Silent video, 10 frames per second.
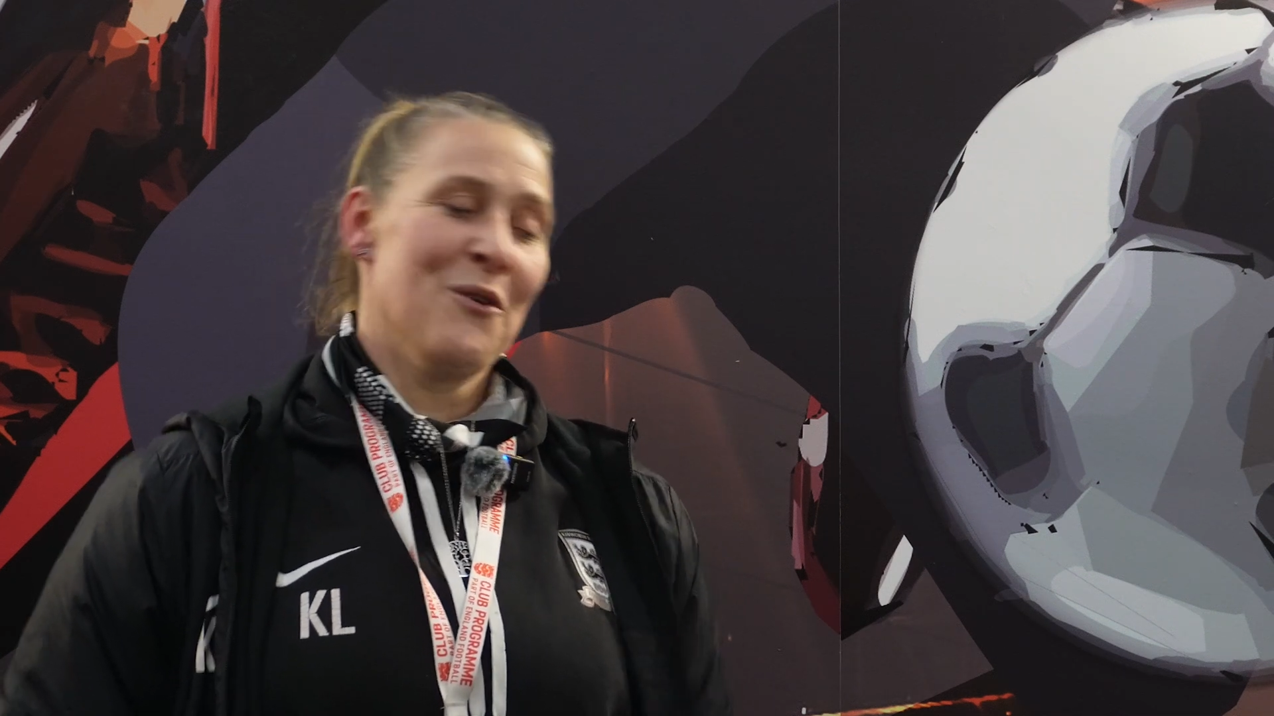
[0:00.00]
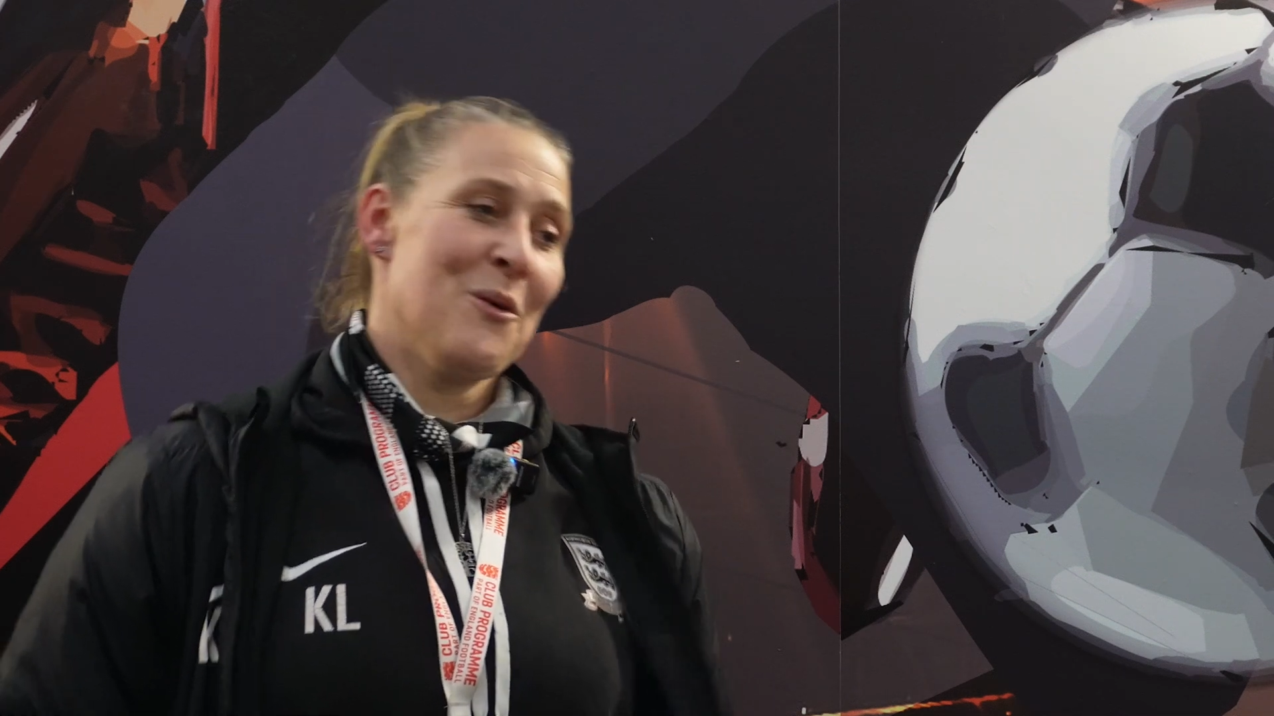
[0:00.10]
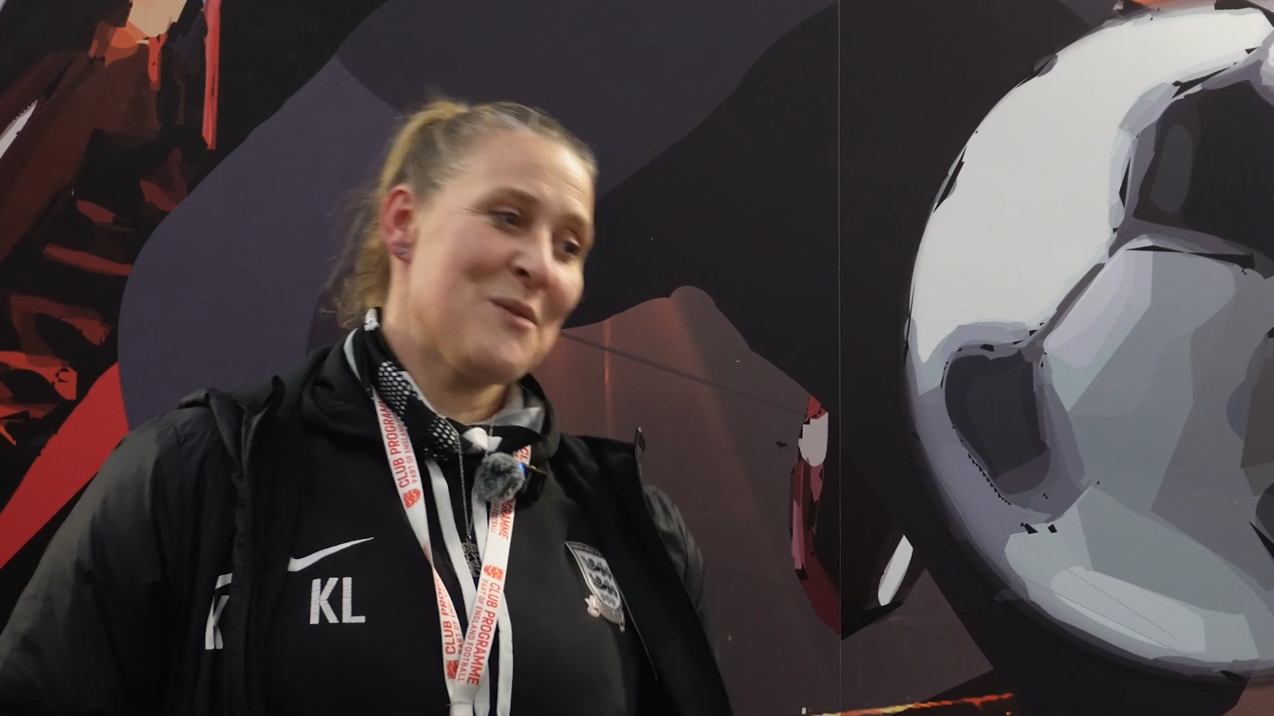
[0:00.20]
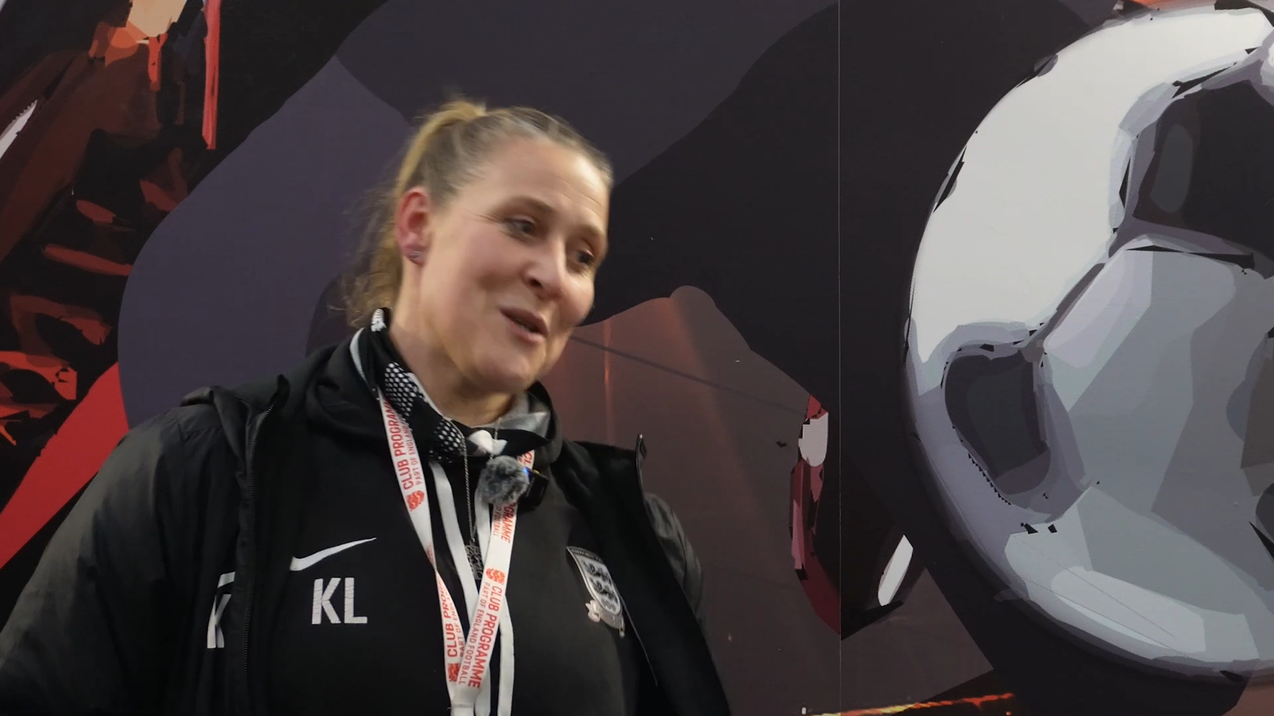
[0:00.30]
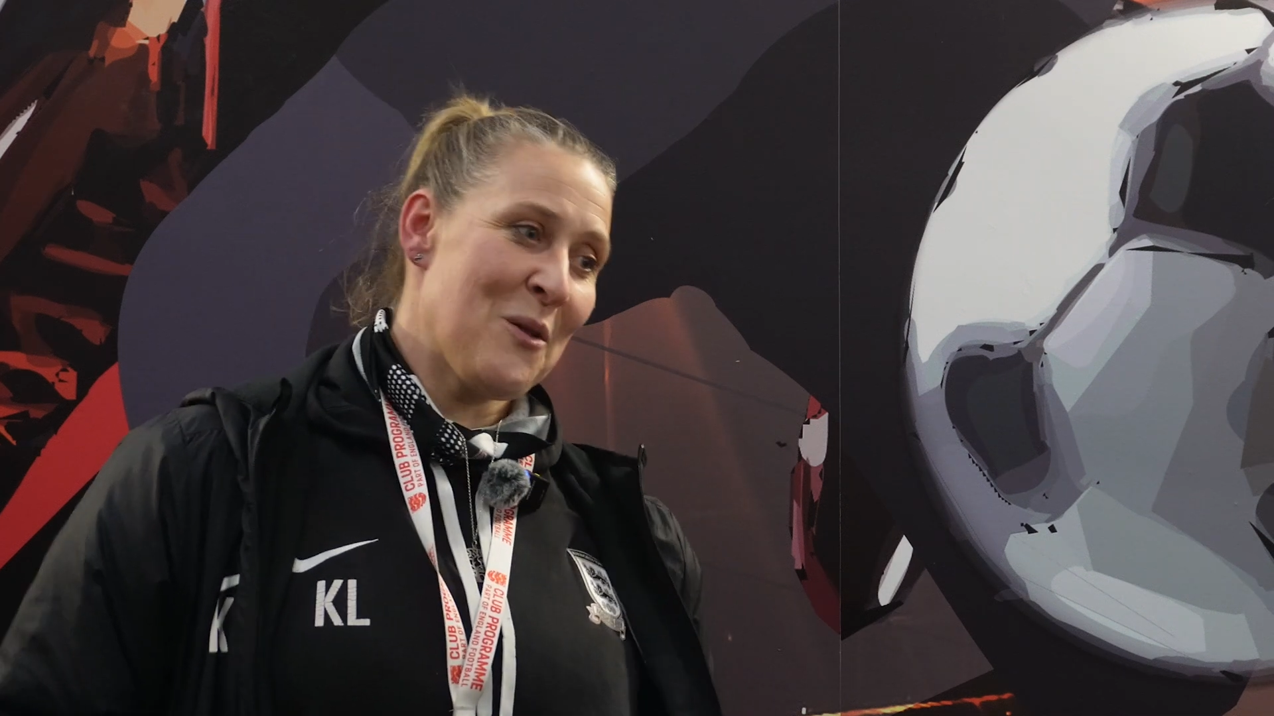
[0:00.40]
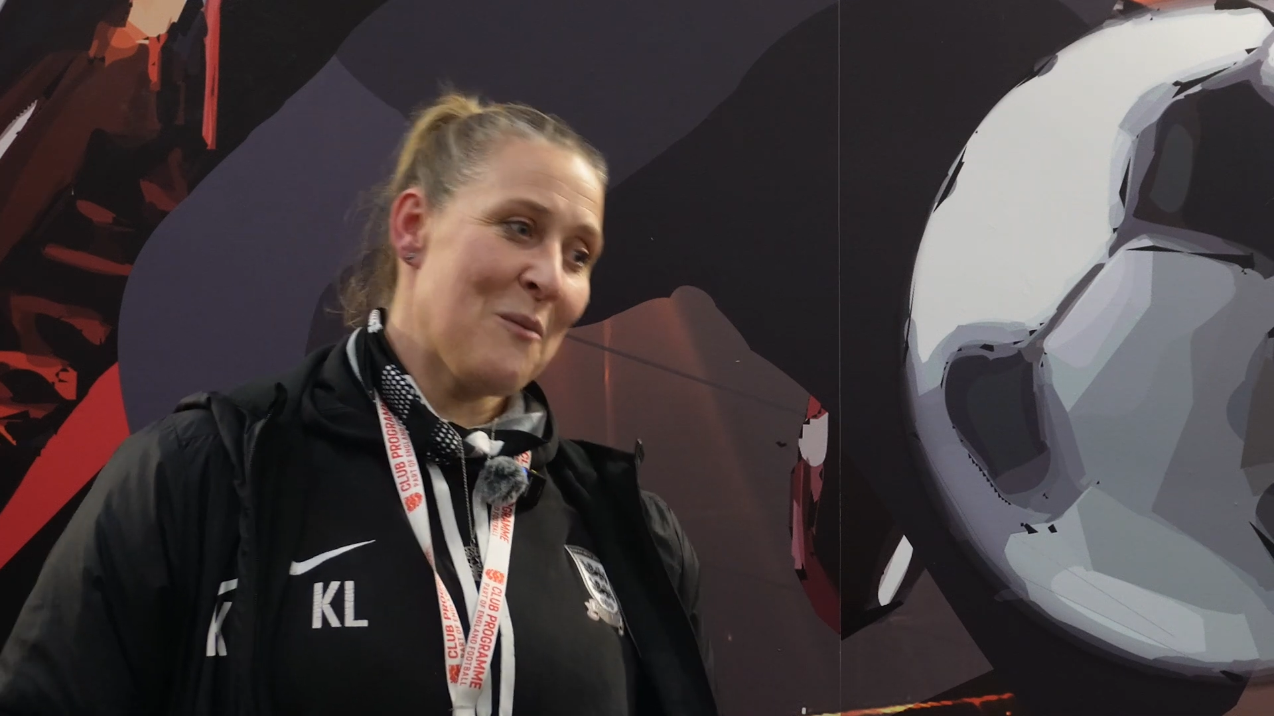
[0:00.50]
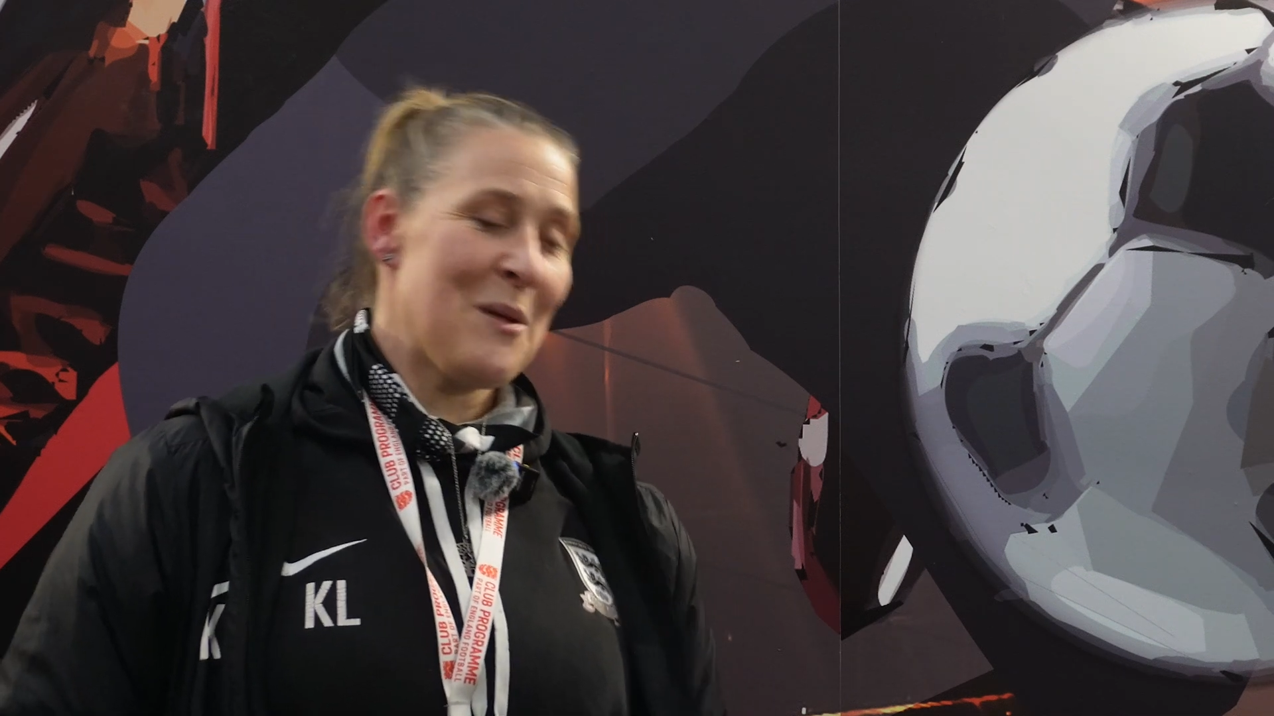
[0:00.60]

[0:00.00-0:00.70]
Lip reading: up so that